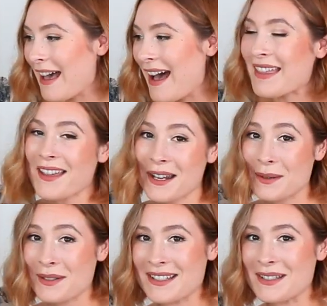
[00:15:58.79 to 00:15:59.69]
I thought it
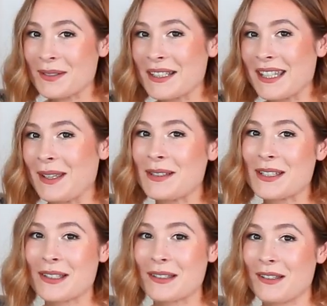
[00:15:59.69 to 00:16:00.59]
was just really cute
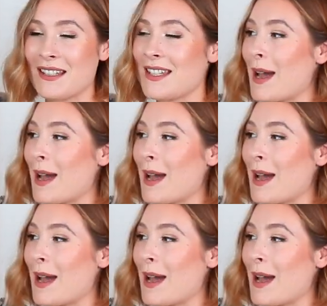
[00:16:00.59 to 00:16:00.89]
to include into